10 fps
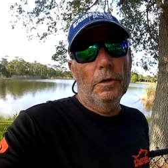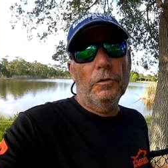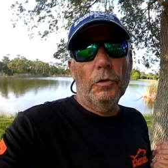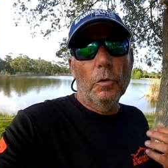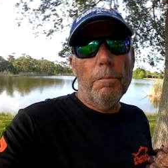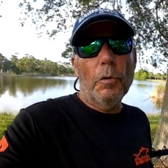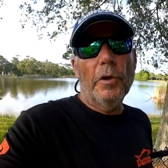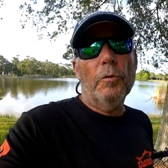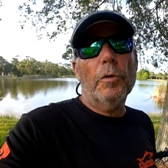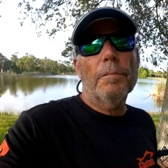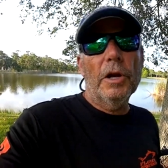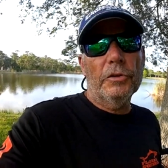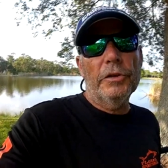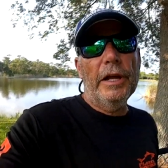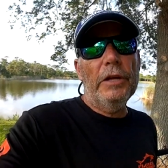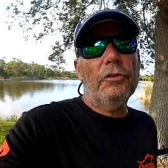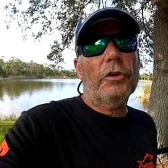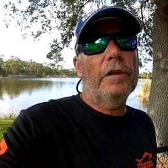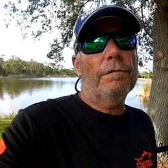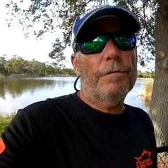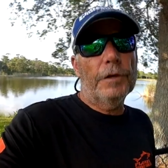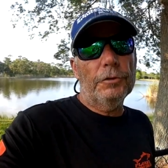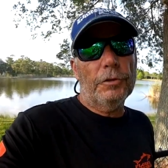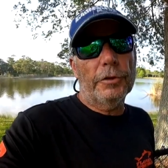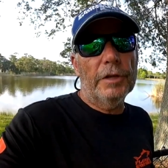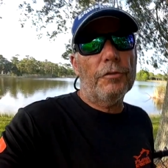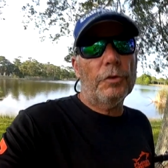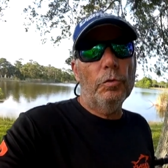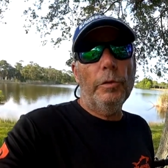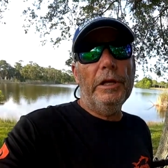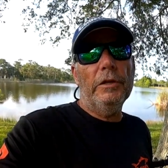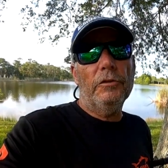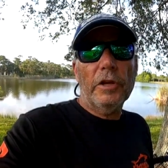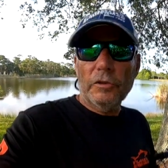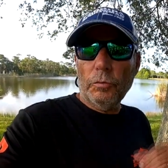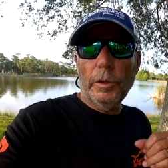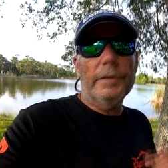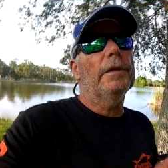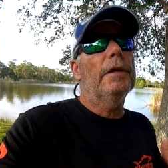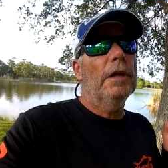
to a point where Mother Nature can filter it through weeds. Guess what?